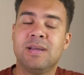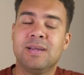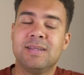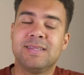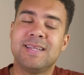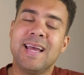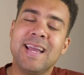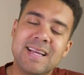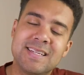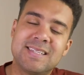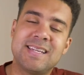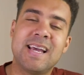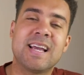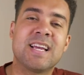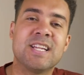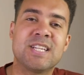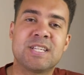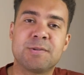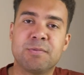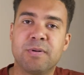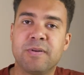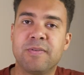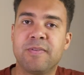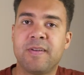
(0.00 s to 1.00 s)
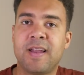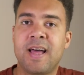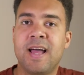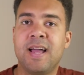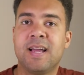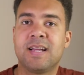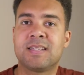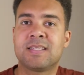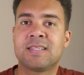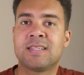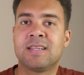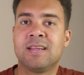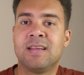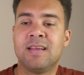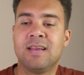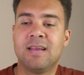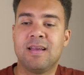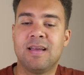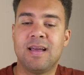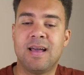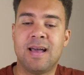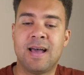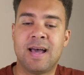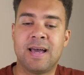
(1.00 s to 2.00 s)
take a second to reflect
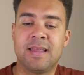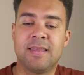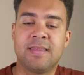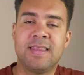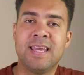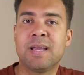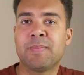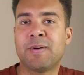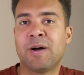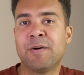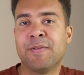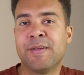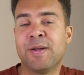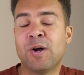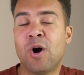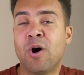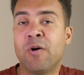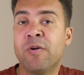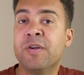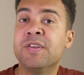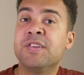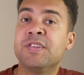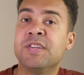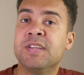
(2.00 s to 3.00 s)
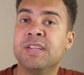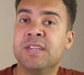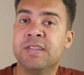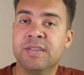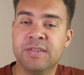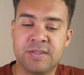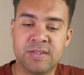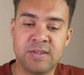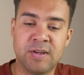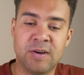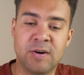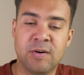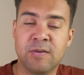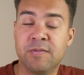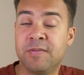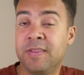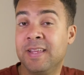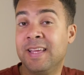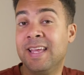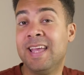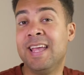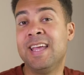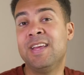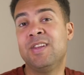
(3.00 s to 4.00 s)
and think about the origins of
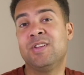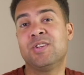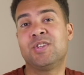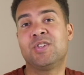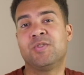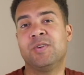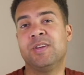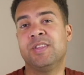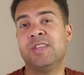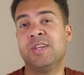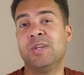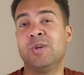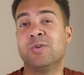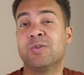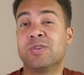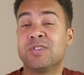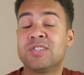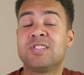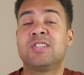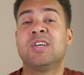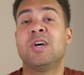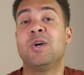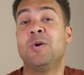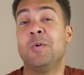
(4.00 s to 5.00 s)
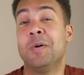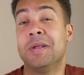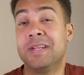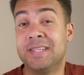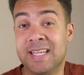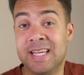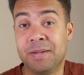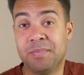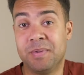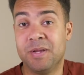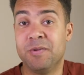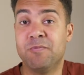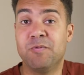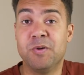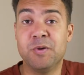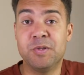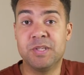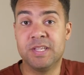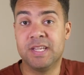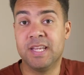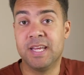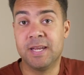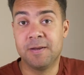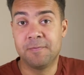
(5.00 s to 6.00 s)
the industry that you're so deeply
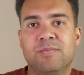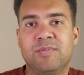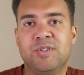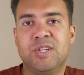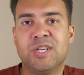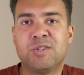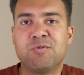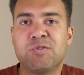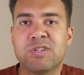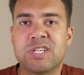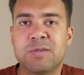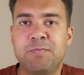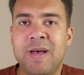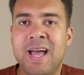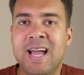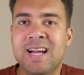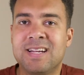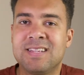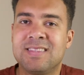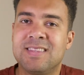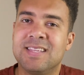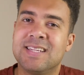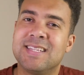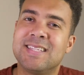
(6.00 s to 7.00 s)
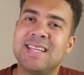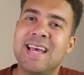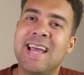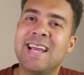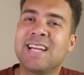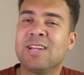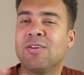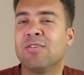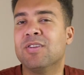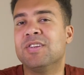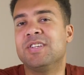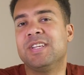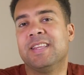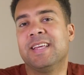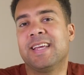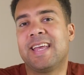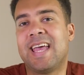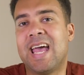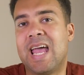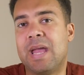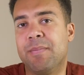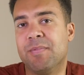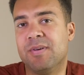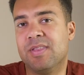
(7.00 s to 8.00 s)
rooted in. Just respect the technology that
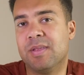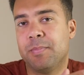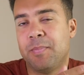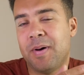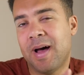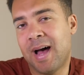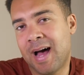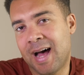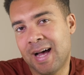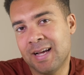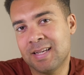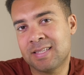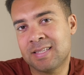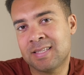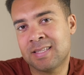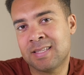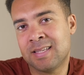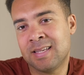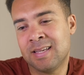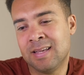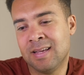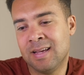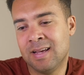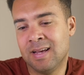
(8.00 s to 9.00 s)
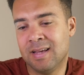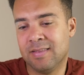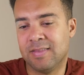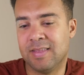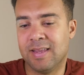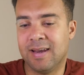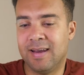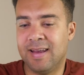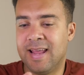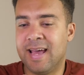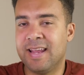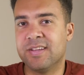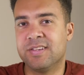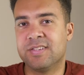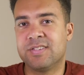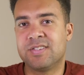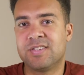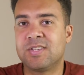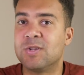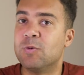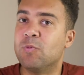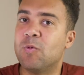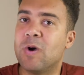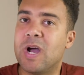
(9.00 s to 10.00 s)
came in the past that led us
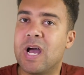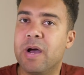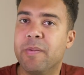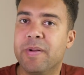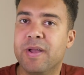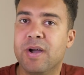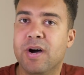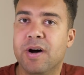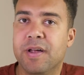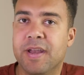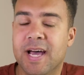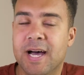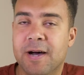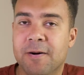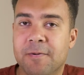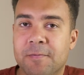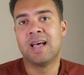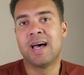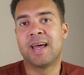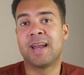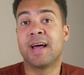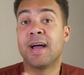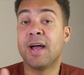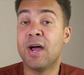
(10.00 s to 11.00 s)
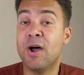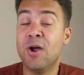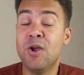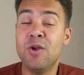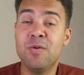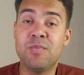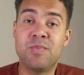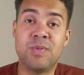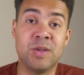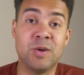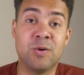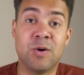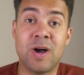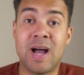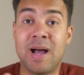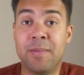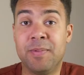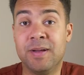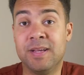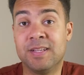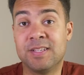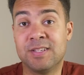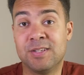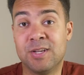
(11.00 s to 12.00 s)
to where we are now. And I hope that you're
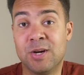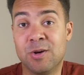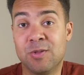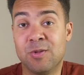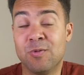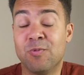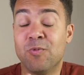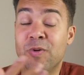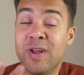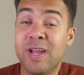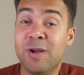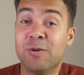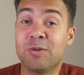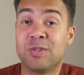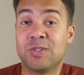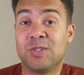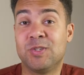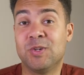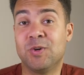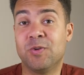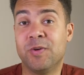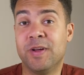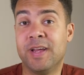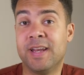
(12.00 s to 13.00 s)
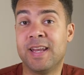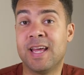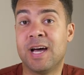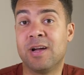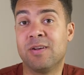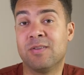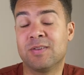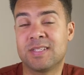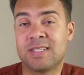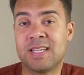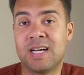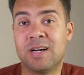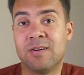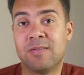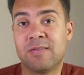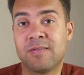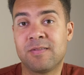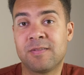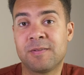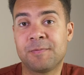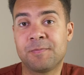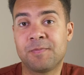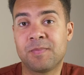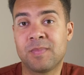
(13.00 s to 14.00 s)
happy to know the real story now
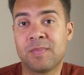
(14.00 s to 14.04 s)
yourself.